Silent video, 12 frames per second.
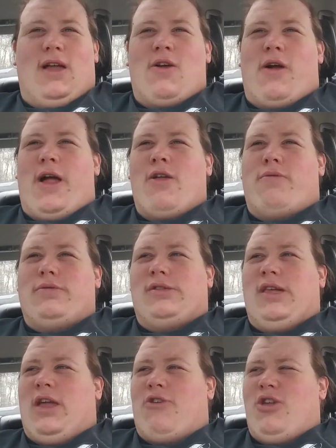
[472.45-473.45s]
I don't, I don't
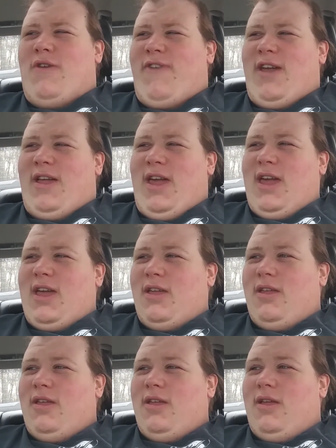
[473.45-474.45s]
want to say touchy-feely,
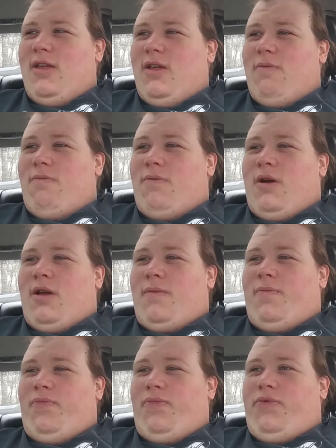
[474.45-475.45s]

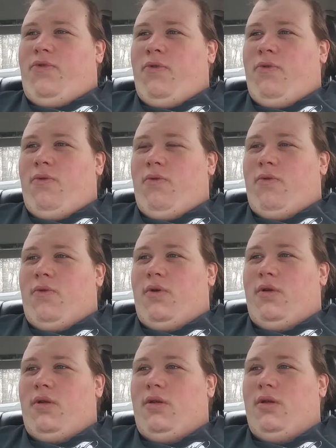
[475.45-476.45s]
but
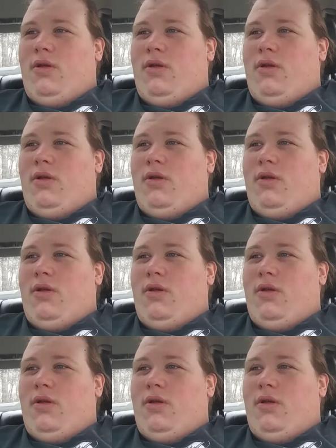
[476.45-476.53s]
to